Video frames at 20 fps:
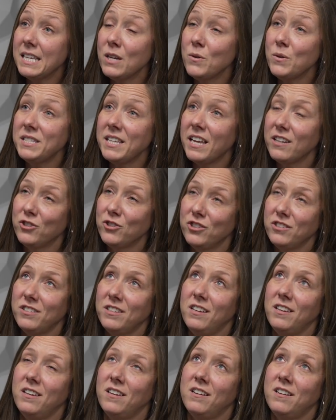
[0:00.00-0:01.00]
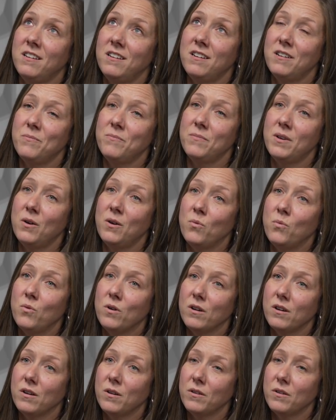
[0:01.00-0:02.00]
it was actually a
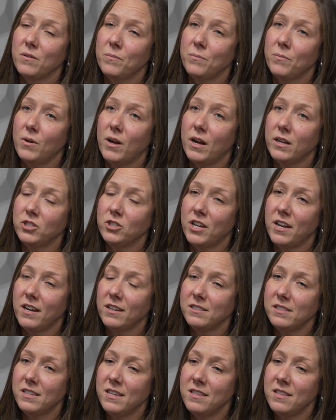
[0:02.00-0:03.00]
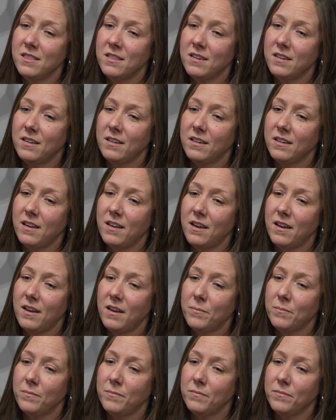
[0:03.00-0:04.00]
work project in the
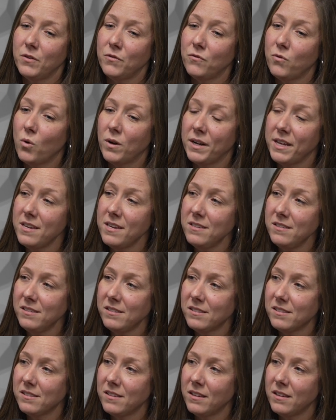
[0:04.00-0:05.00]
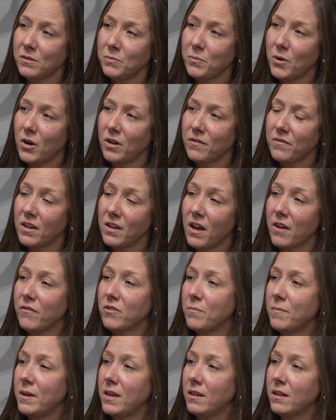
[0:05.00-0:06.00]
40s as part of the
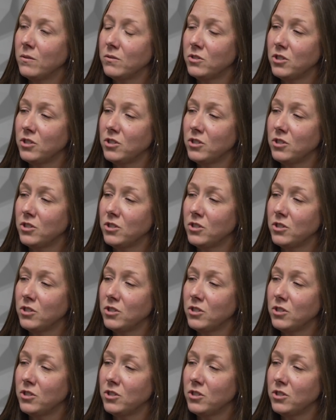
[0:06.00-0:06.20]
government